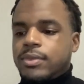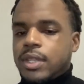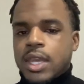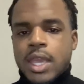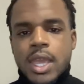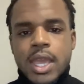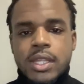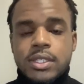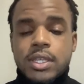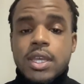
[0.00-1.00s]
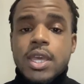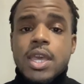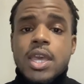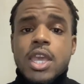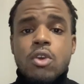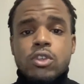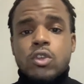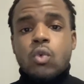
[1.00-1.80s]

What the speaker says: and he was a